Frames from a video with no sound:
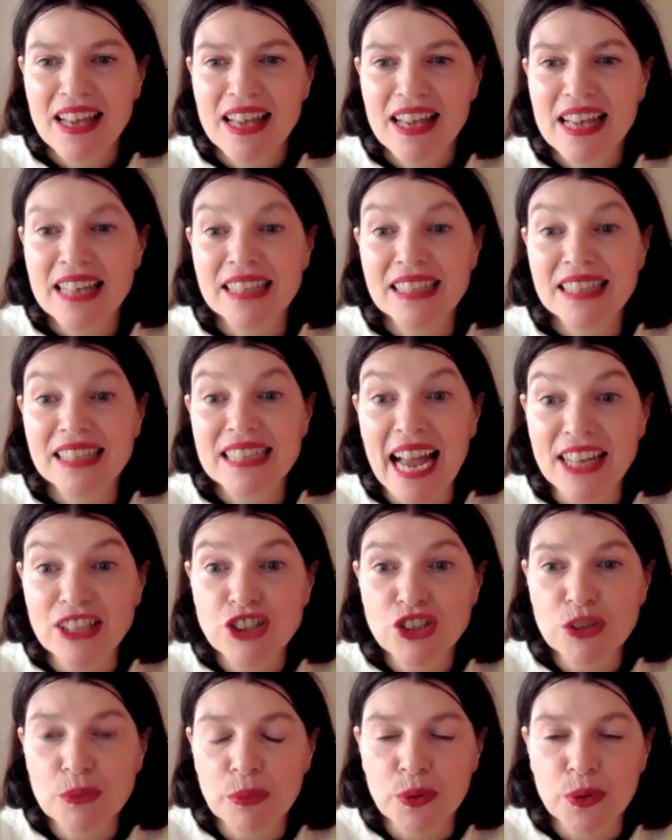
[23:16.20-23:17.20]
it's
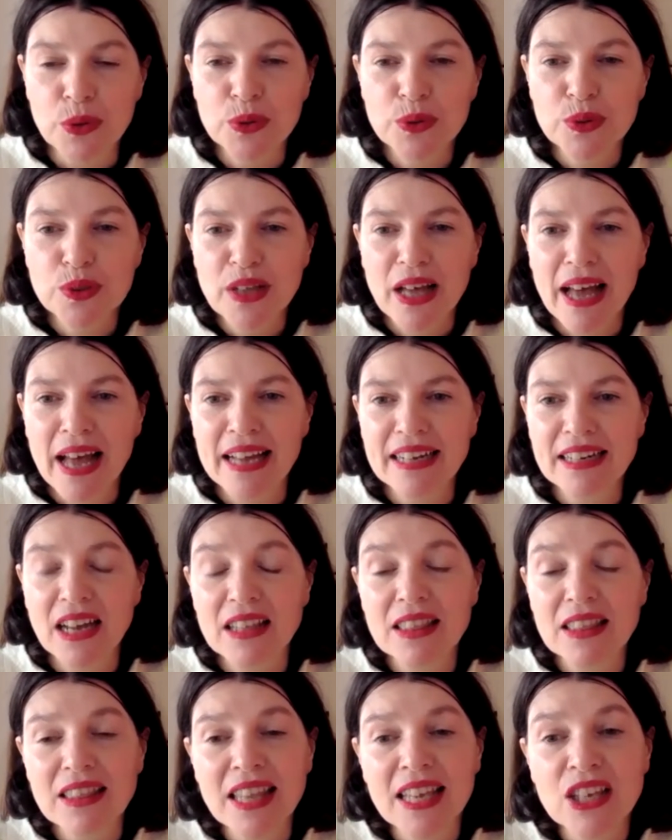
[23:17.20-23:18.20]
tangible. And
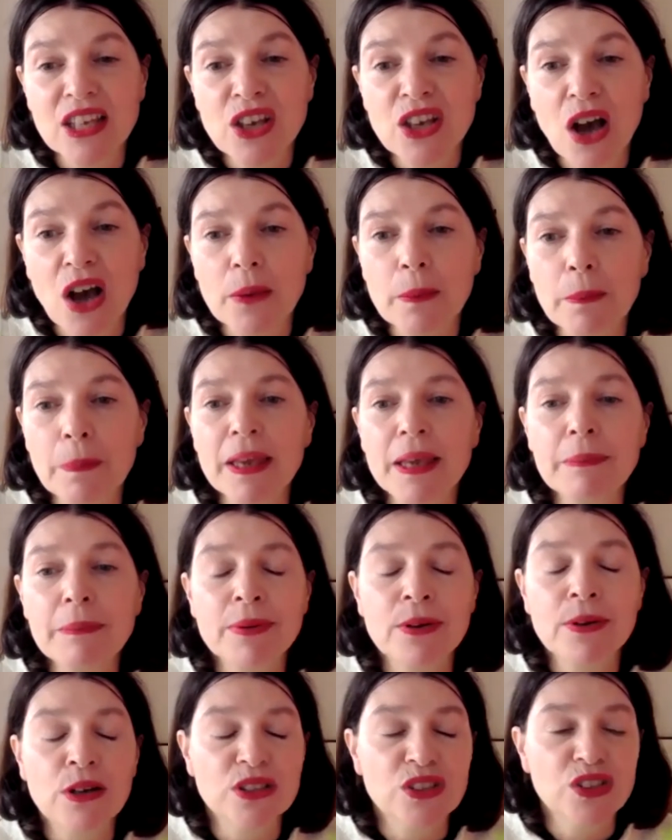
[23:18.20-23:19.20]
I think young
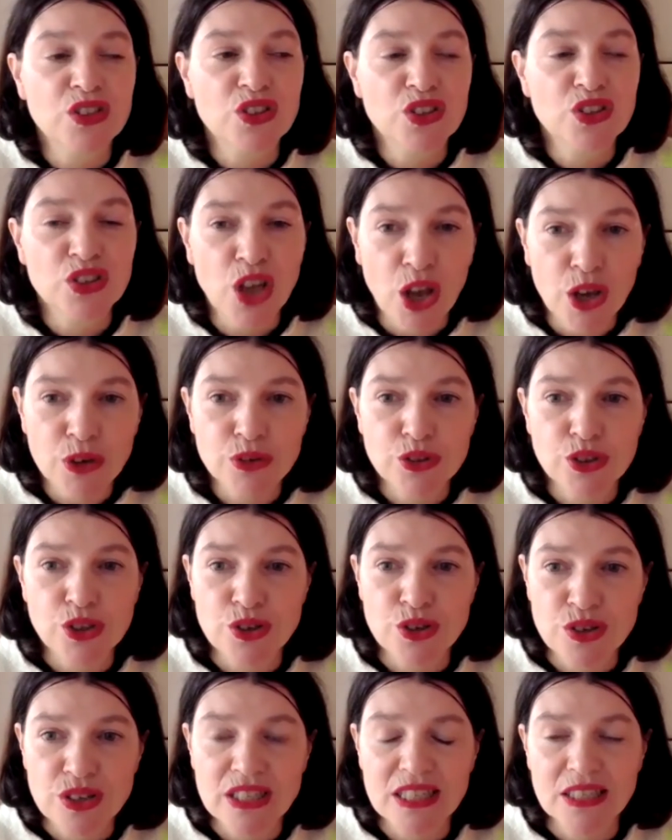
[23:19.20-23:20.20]
people are so
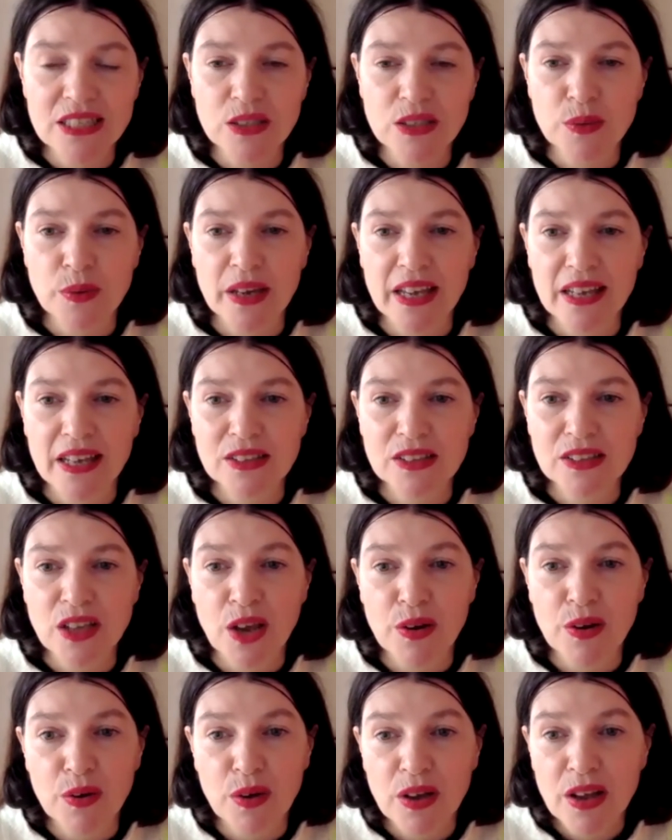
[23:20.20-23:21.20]
tuned into it. So,
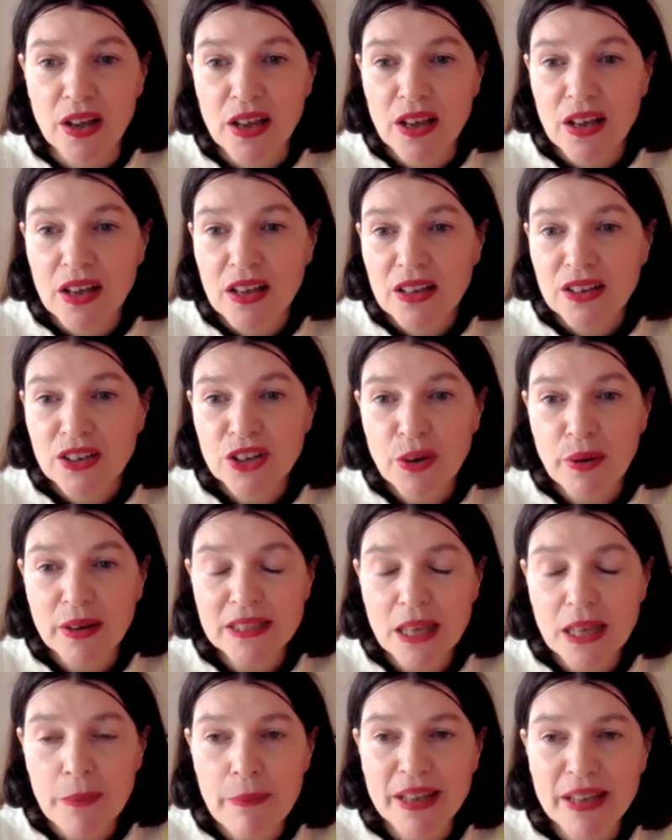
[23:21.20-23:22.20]
you know,
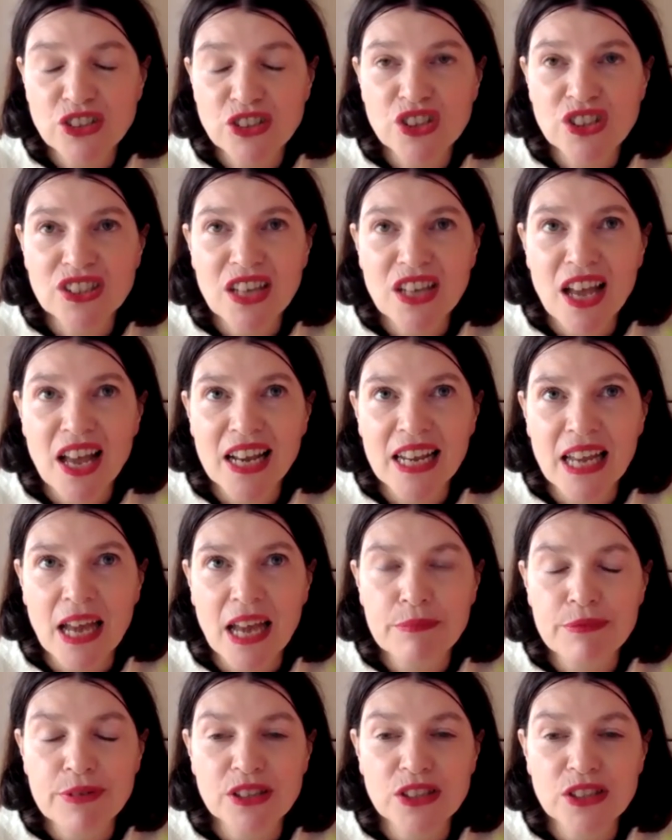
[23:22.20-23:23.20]
as I mentioned
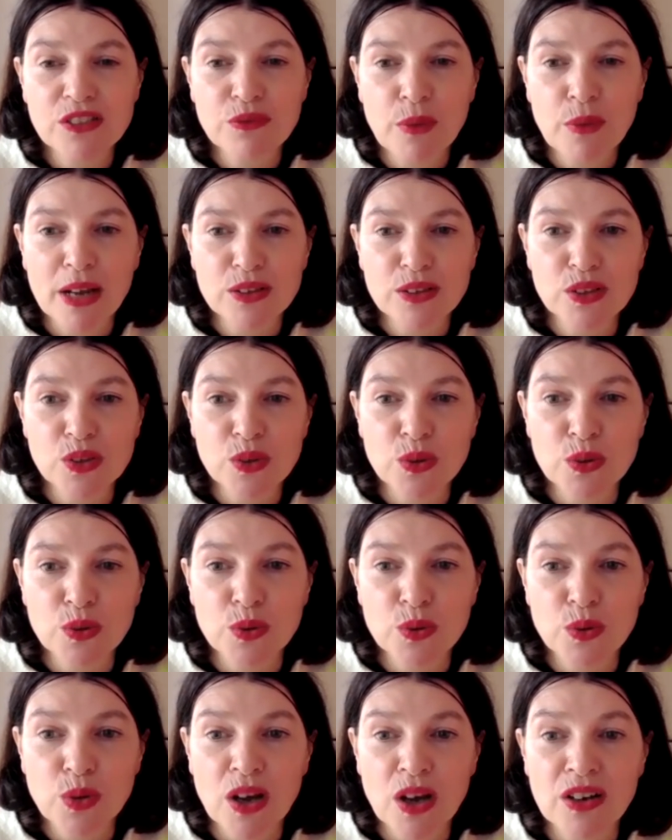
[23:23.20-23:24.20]
earlier, Prince of Wales
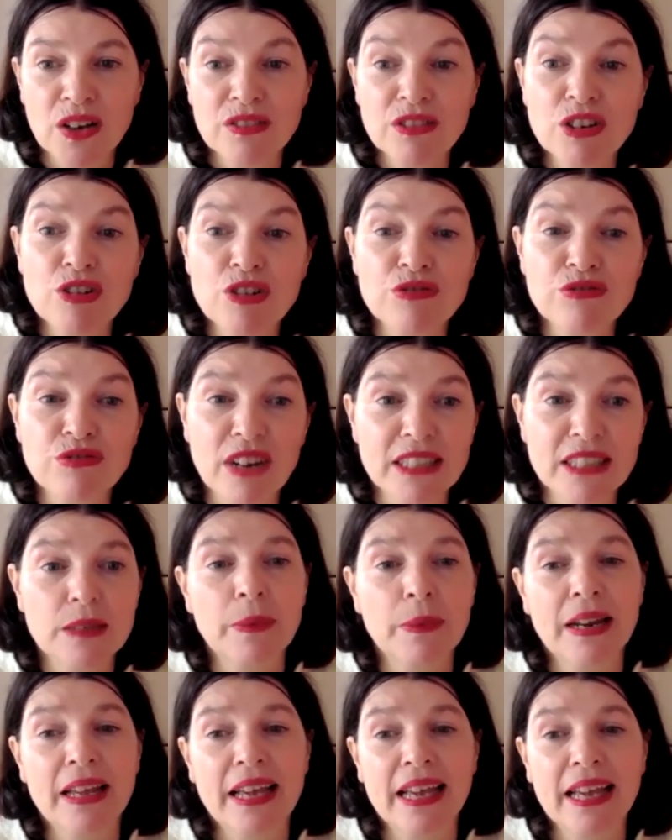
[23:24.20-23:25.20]
School are
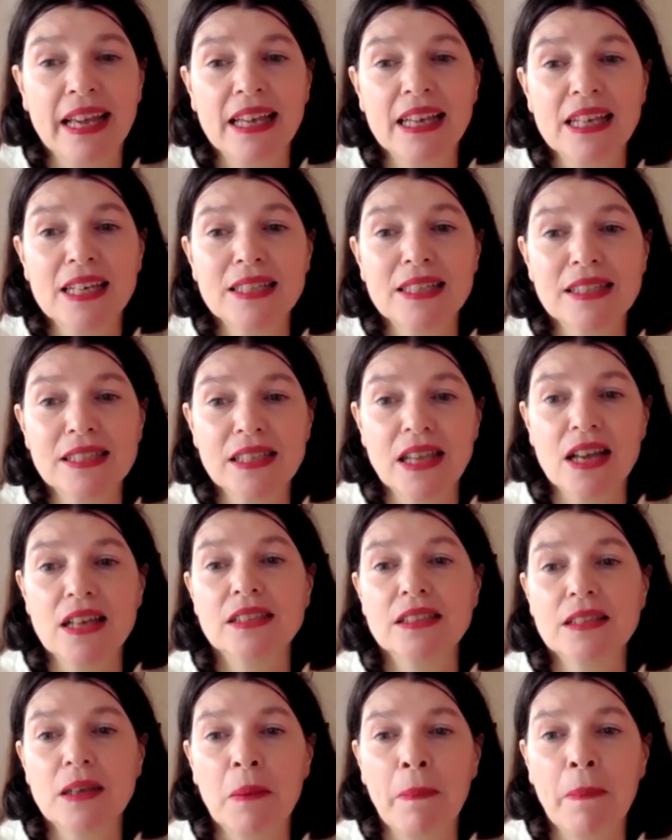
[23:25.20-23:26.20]
incredibly
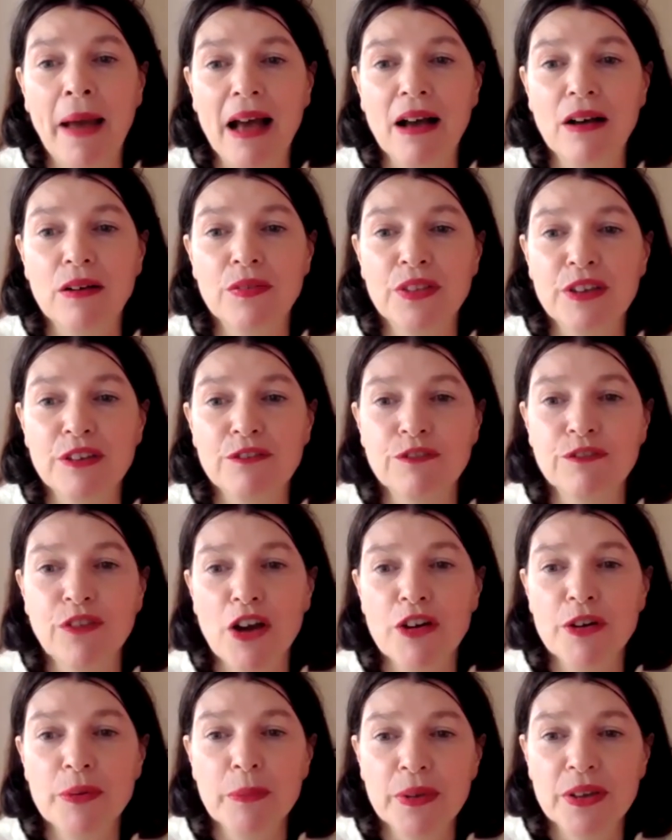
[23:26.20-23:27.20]
concerned about the
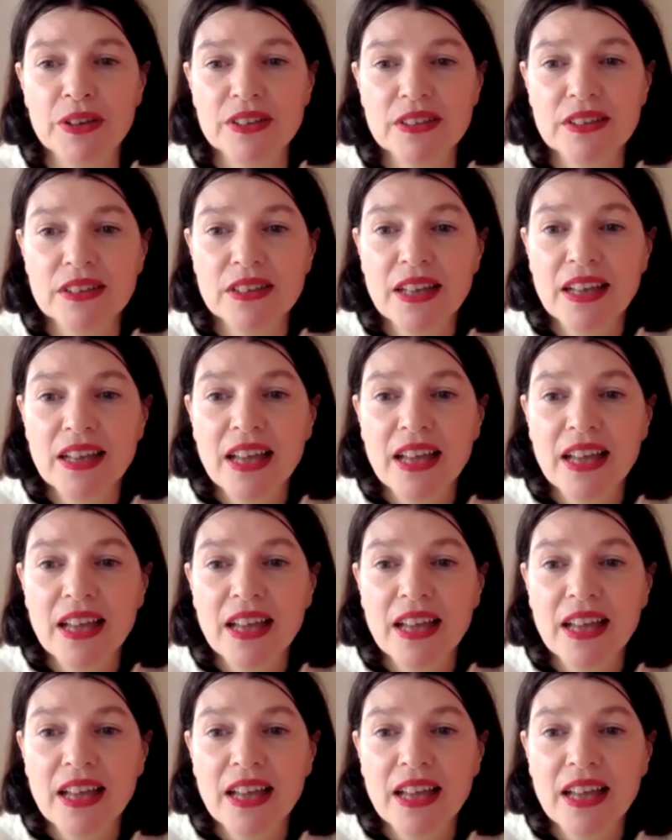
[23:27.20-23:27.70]
environment